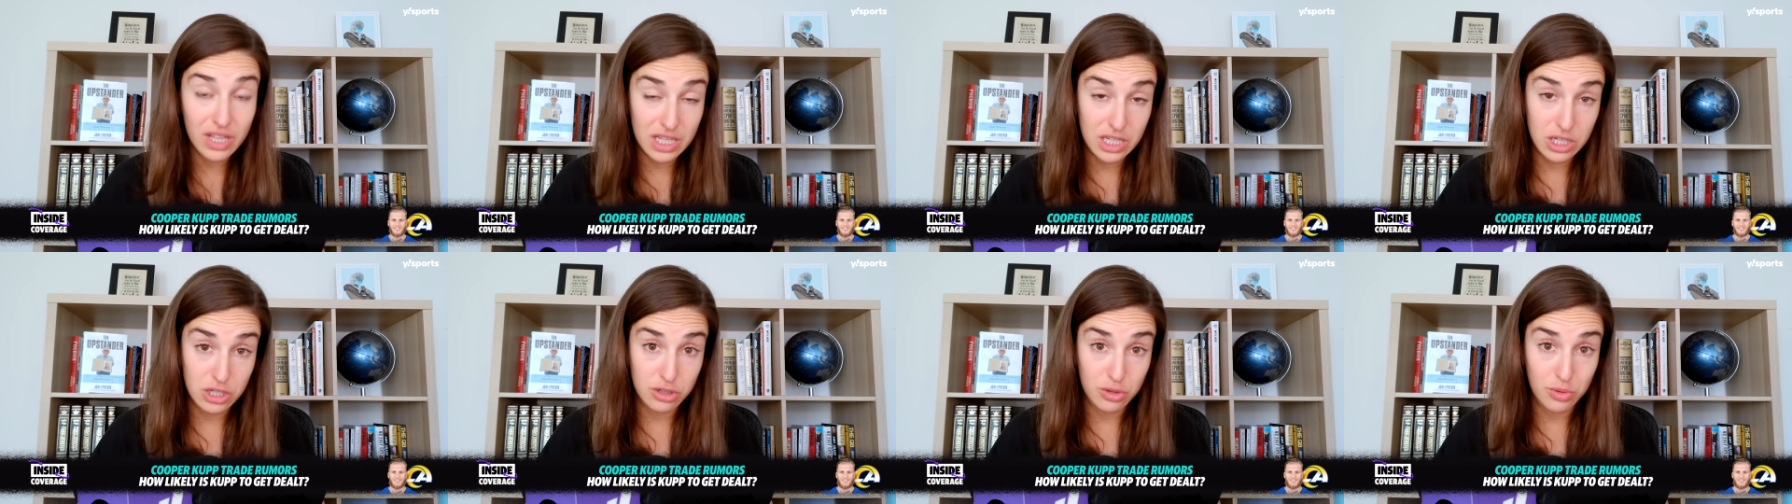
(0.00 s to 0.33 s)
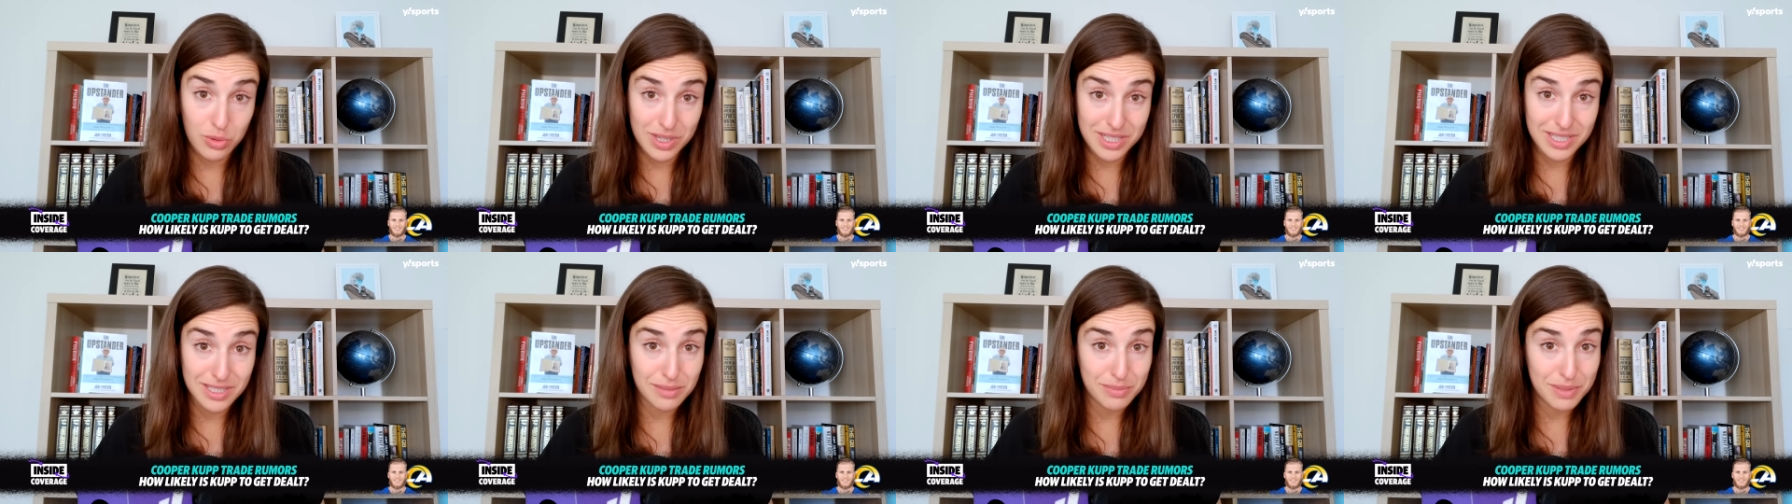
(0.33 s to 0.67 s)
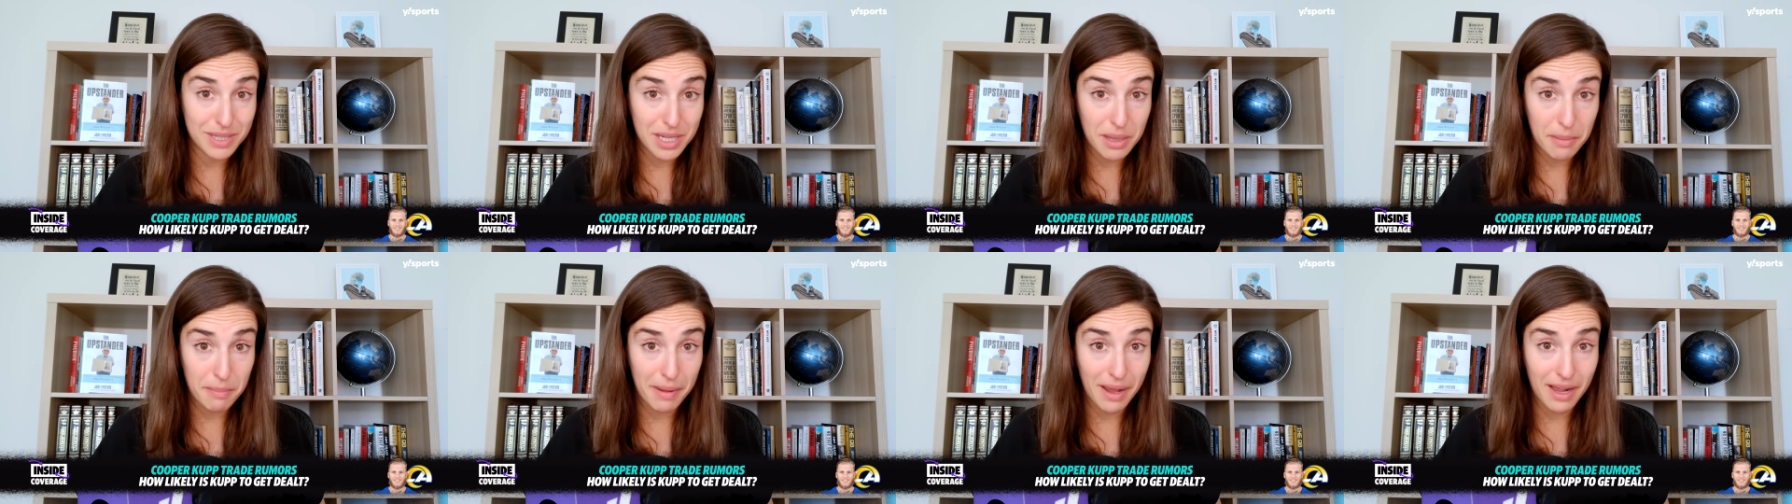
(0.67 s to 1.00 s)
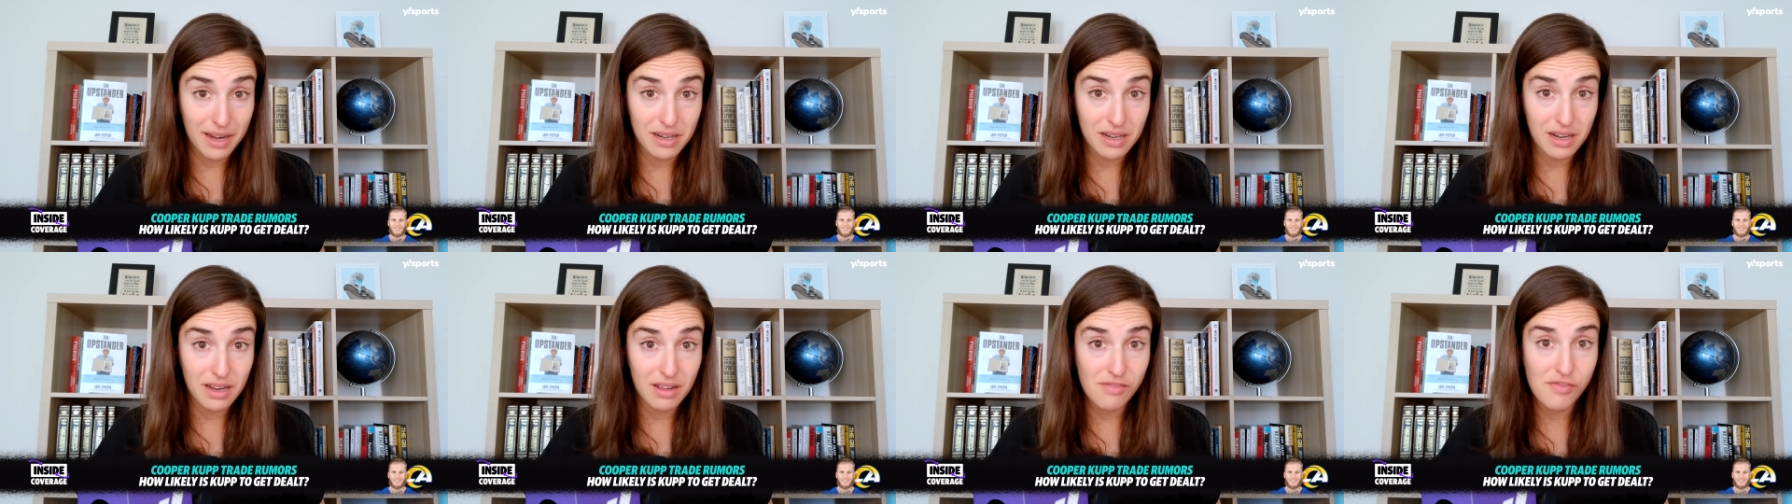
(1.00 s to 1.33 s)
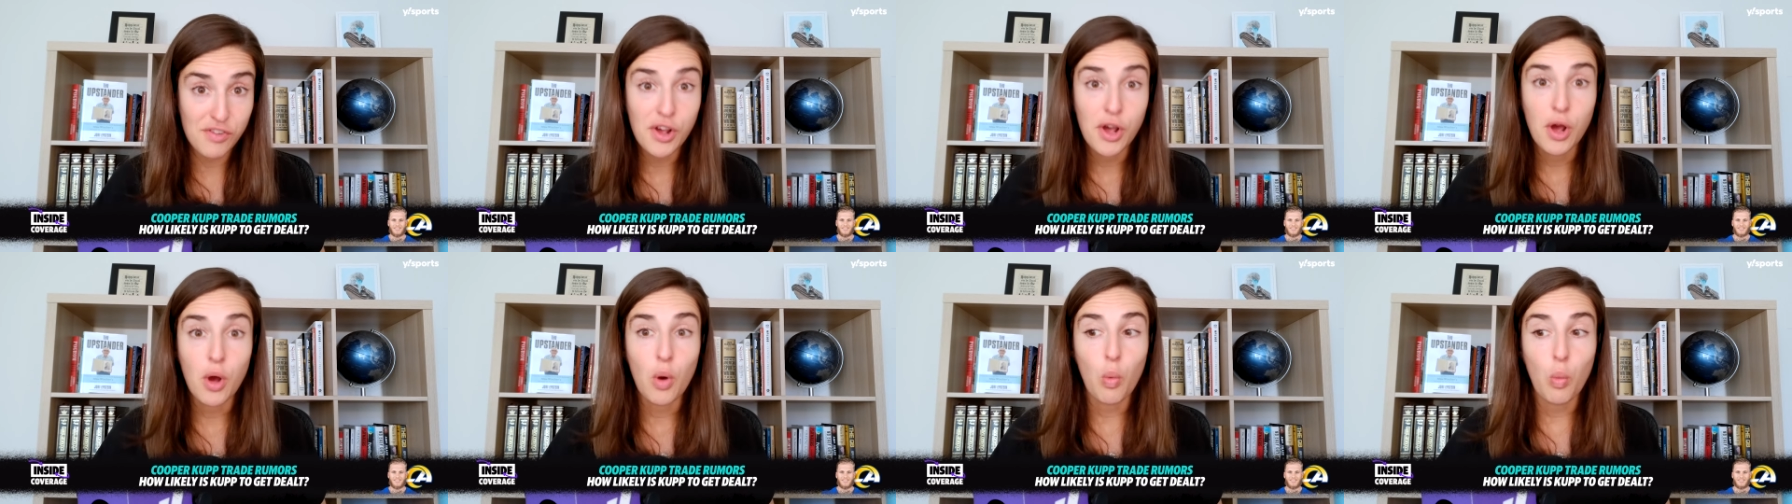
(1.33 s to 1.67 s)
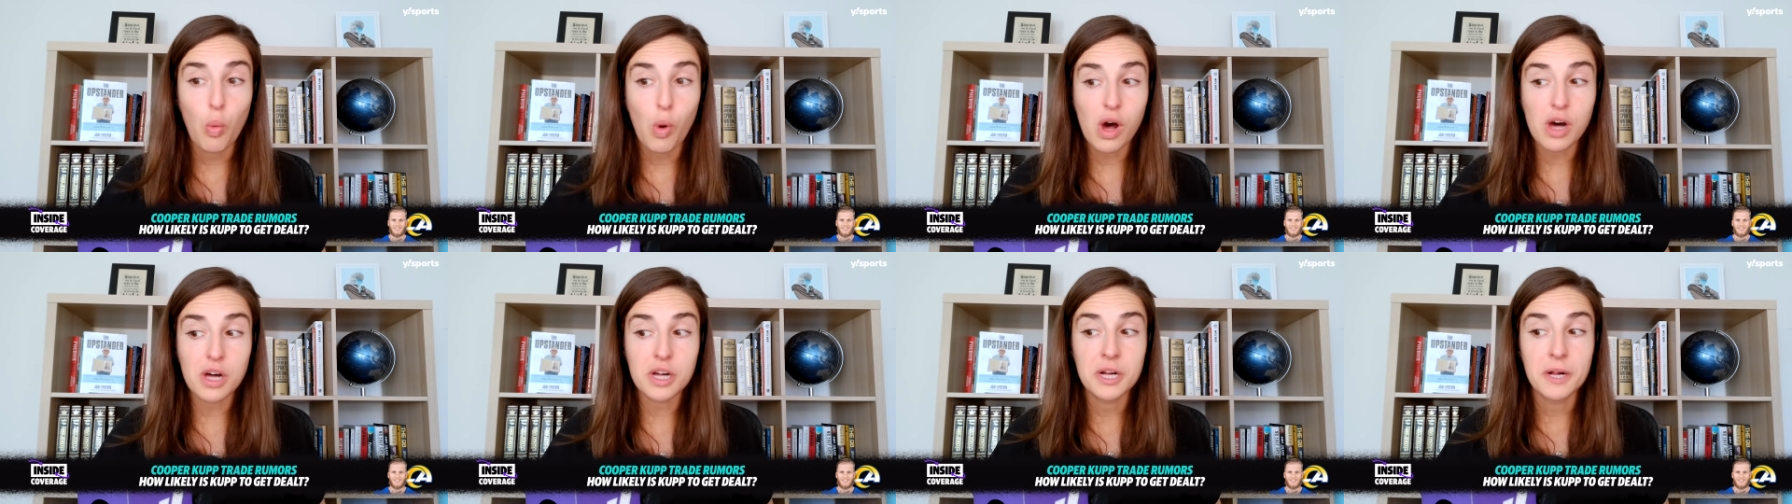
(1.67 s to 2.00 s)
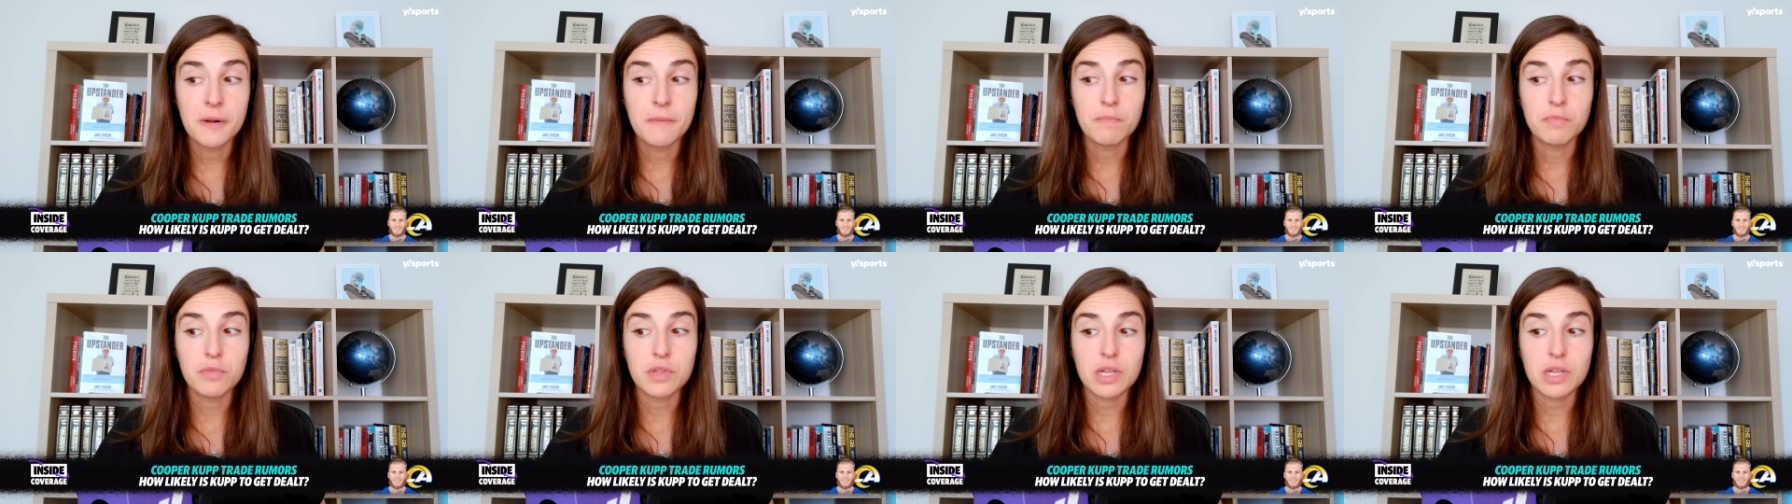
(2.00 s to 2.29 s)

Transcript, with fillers: like you're going to be competitive, well,